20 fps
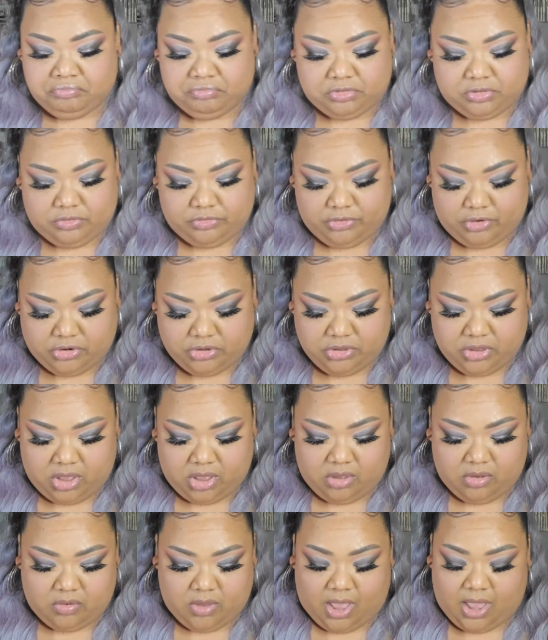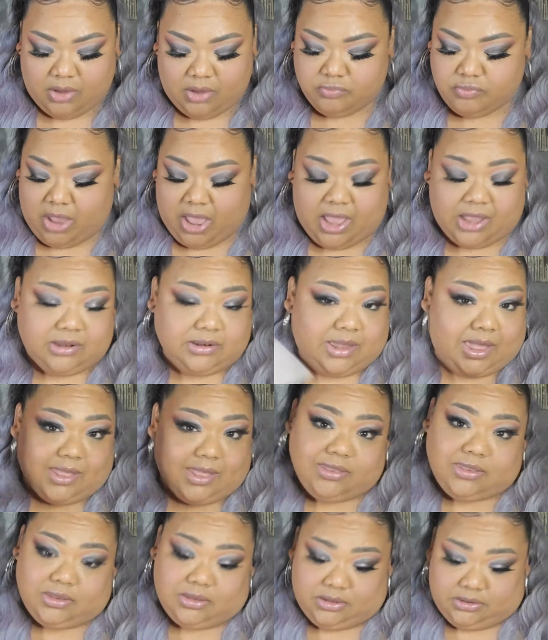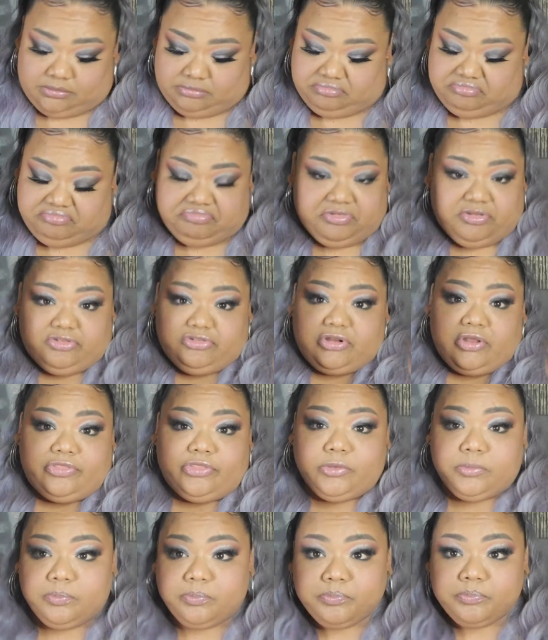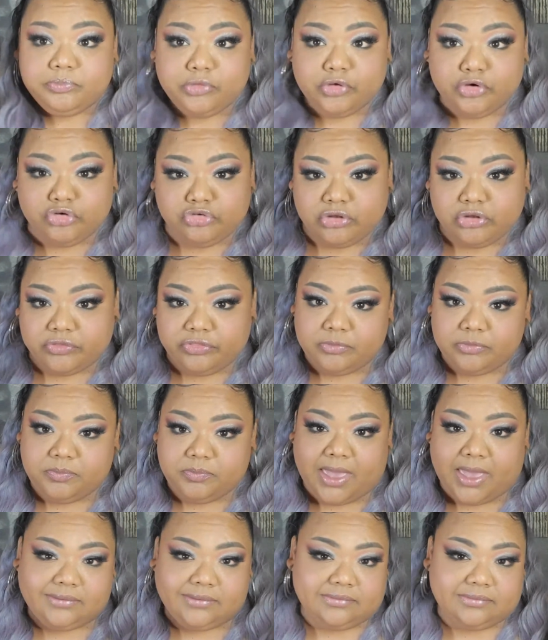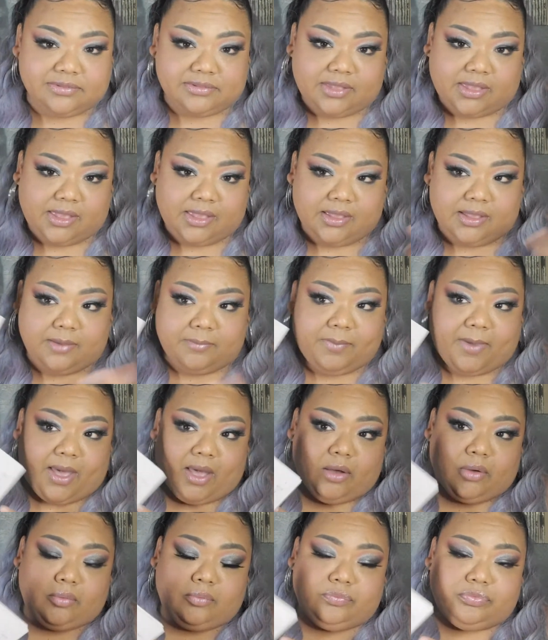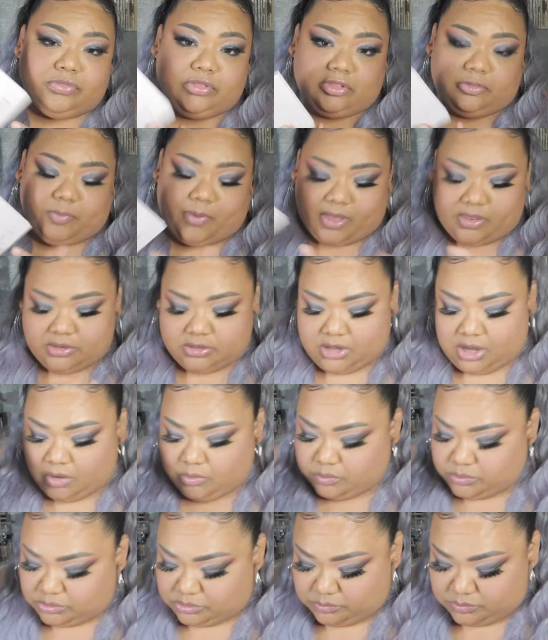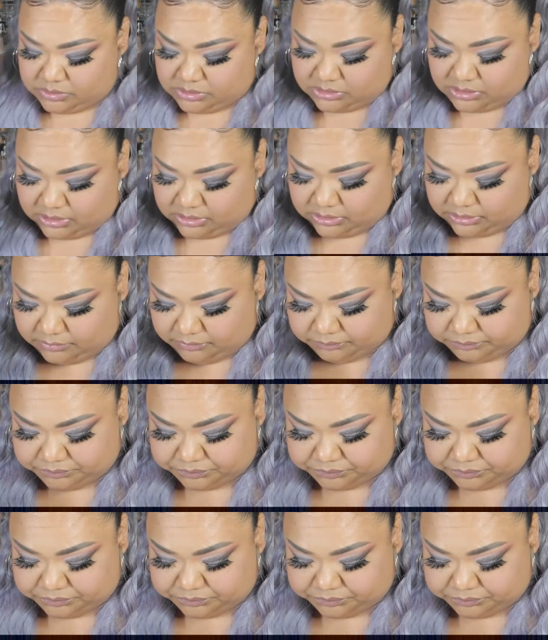So there you go. I, I like it. There's nothing, there's nothing bad to say about this palette. I really, really like it.